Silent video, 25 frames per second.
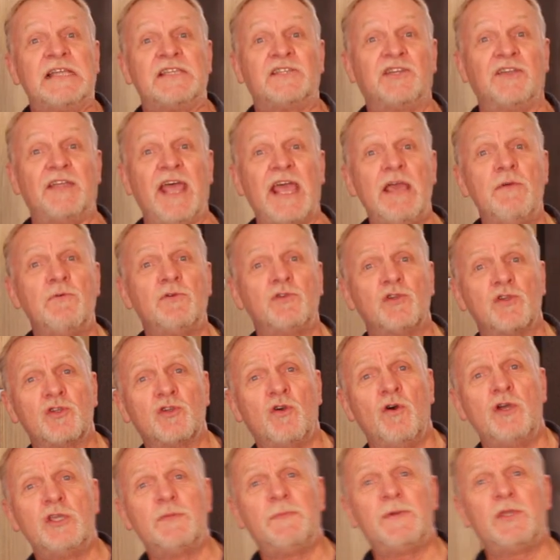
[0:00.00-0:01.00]
Today we're
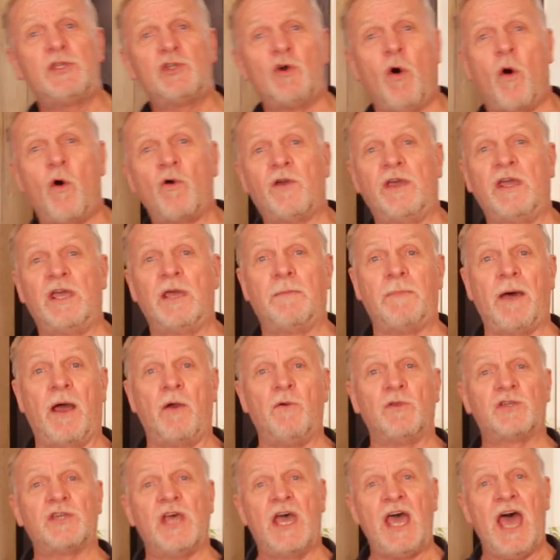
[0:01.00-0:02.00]
just going to be talking
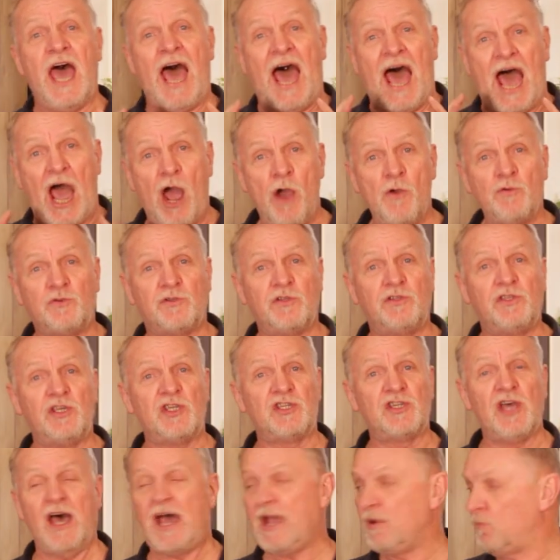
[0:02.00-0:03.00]
about how to
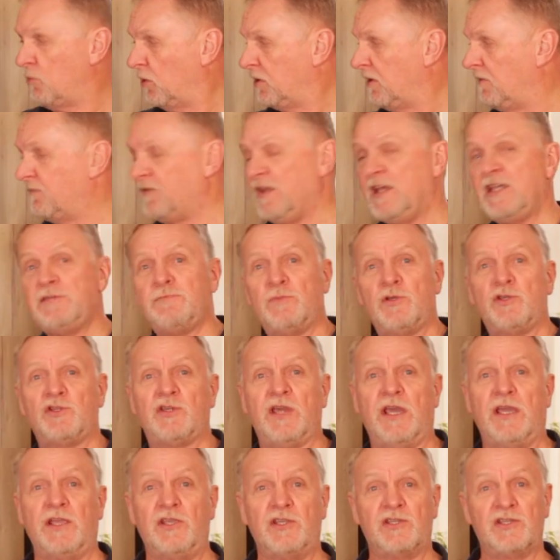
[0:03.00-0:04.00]
design one of these
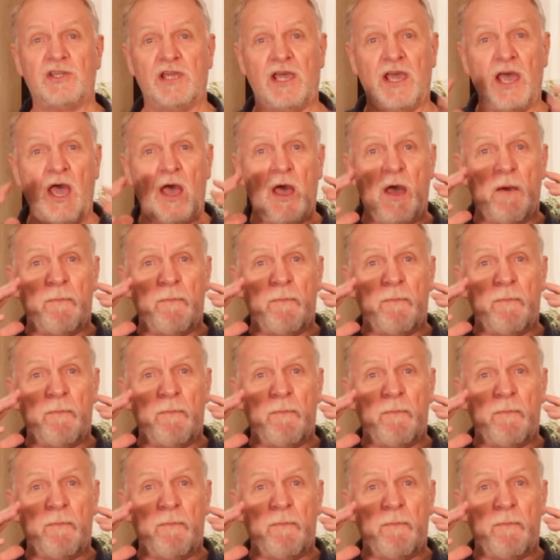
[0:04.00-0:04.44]
machines